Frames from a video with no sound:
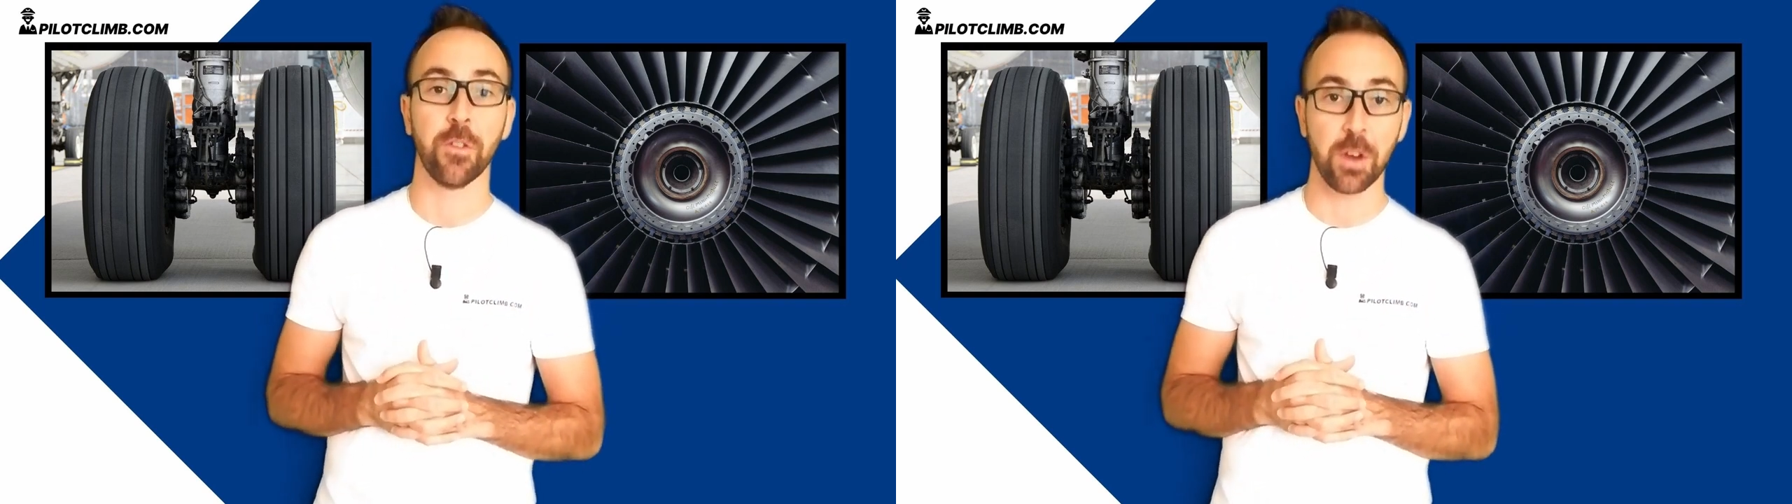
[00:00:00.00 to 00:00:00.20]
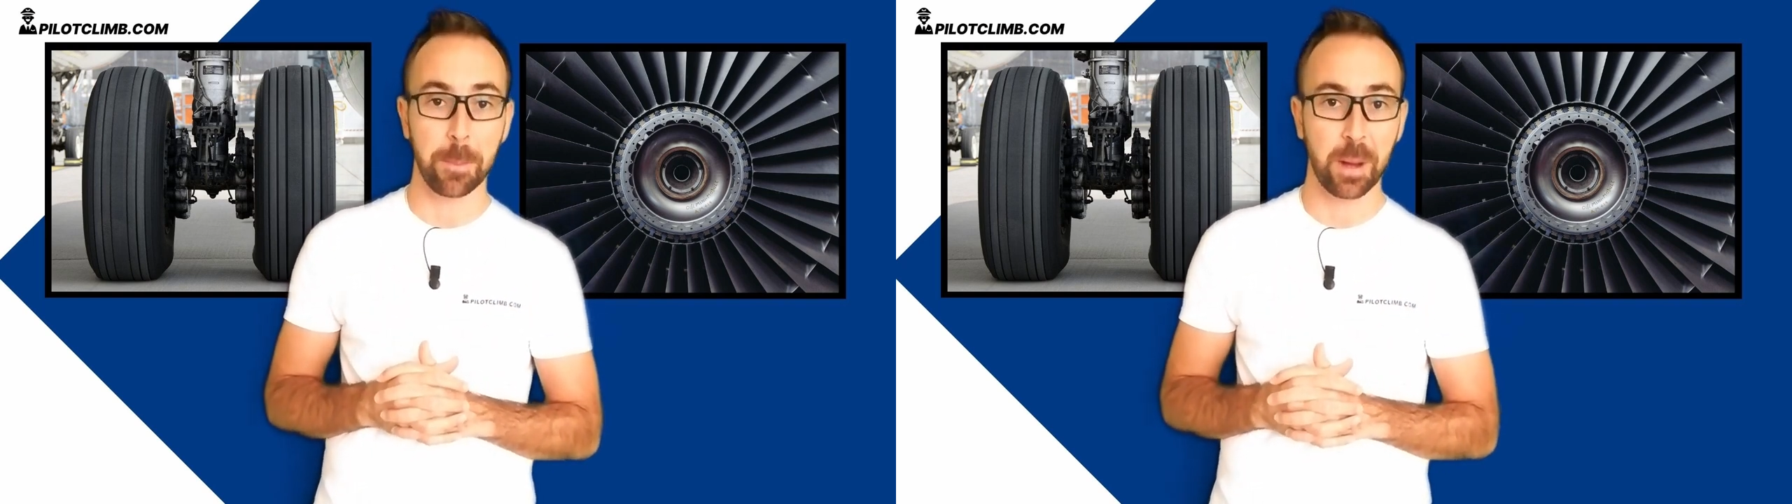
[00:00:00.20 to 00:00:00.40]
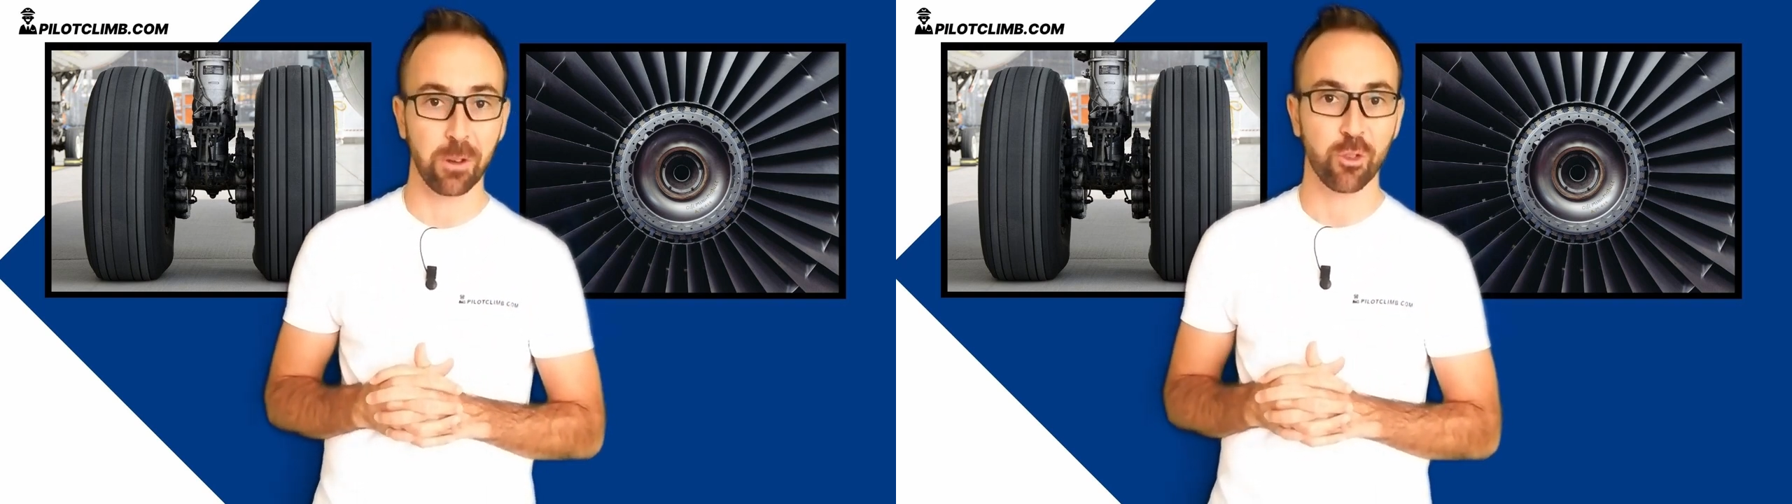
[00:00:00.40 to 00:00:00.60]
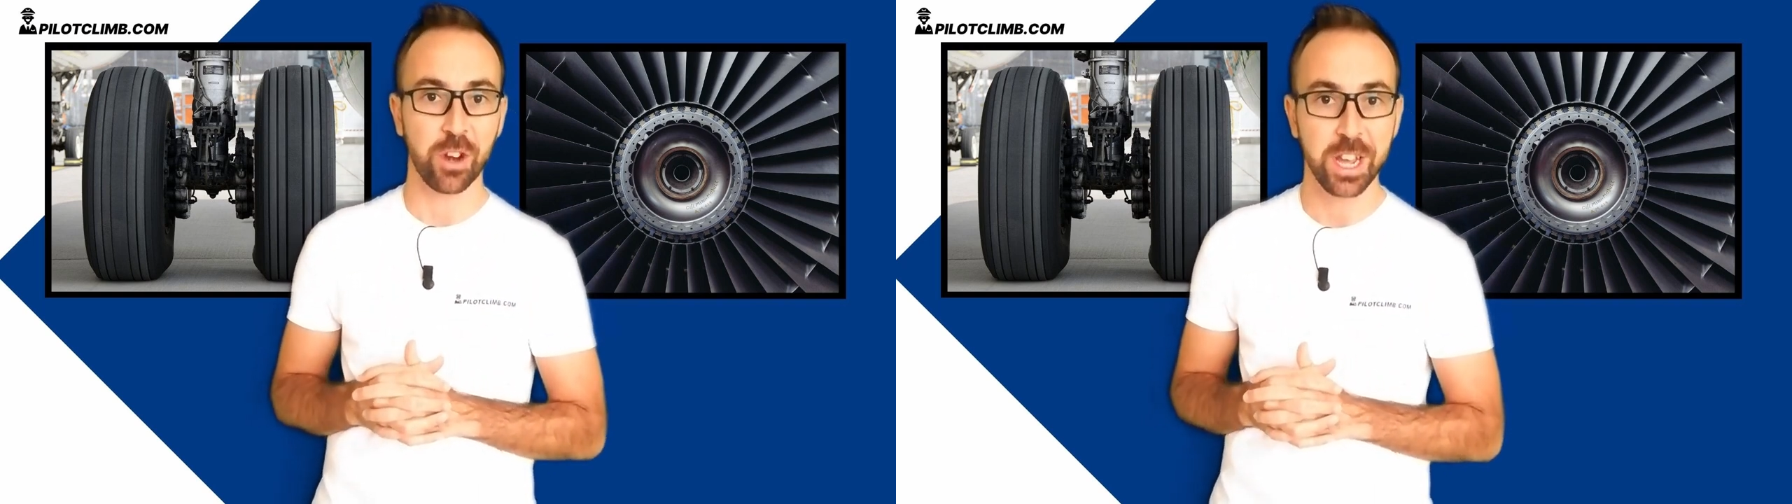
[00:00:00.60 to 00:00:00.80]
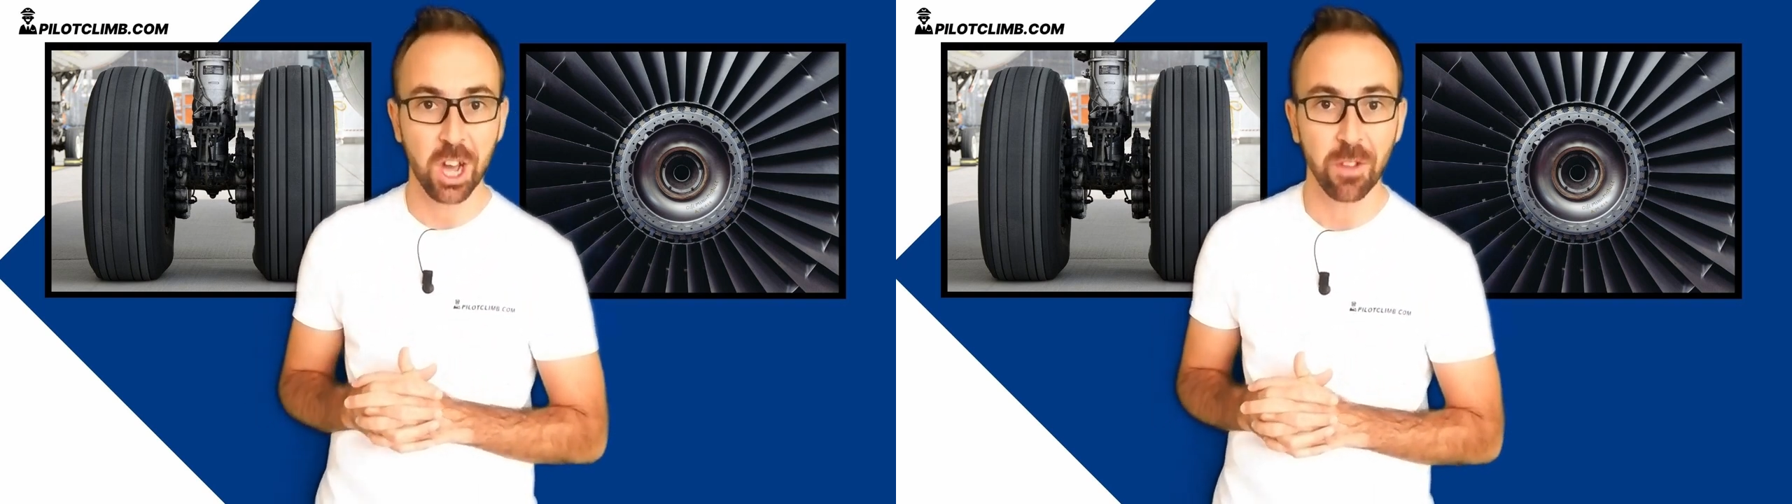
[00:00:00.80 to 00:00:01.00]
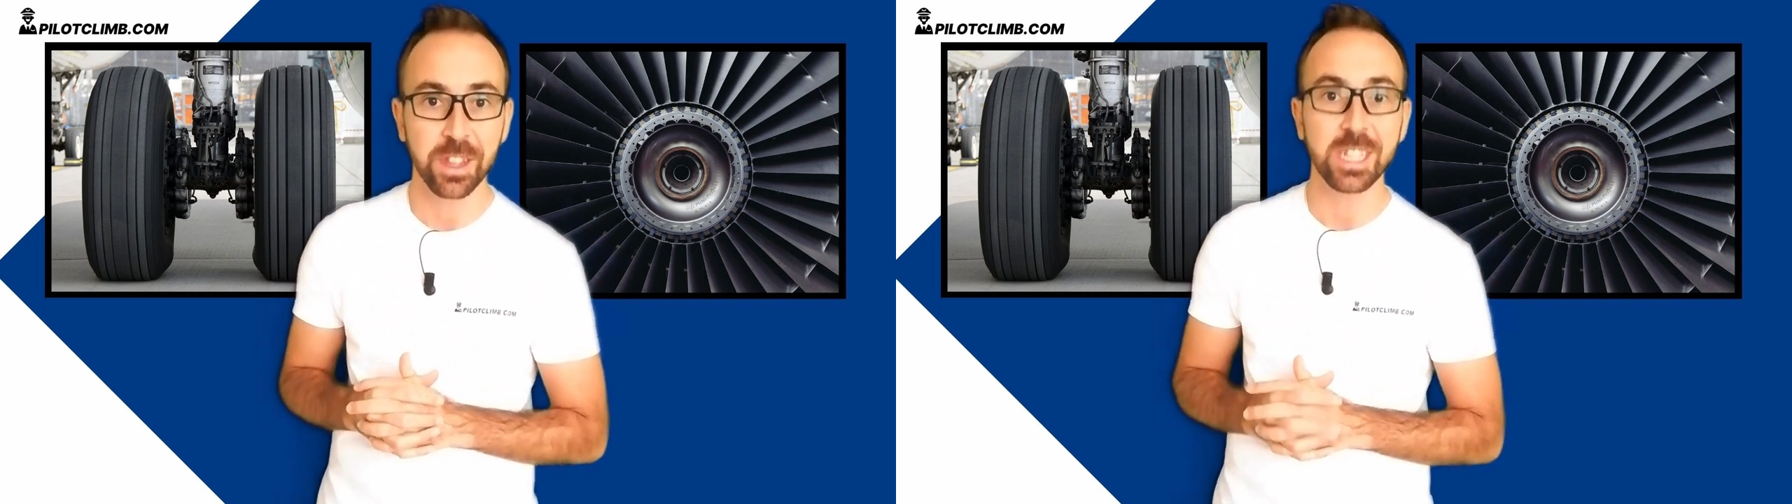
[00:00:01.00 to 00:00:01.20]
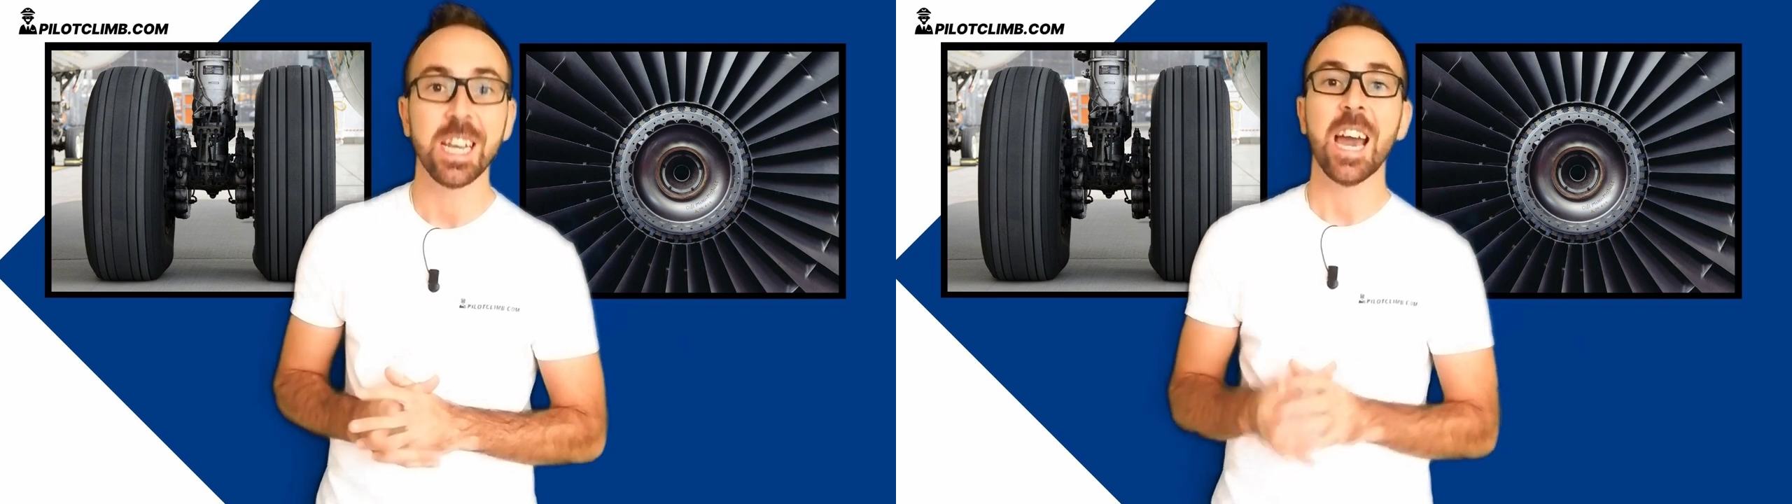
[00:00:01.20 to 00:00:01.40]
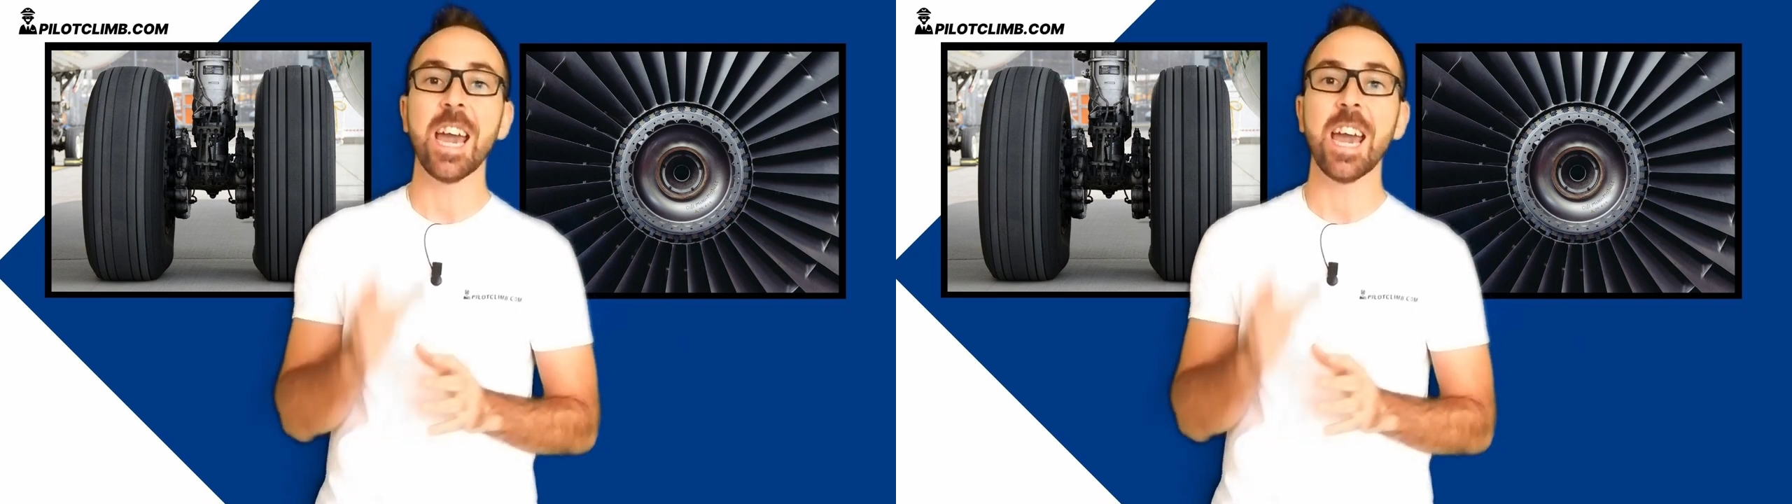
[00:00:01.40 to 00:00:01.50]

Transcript: free Palo training content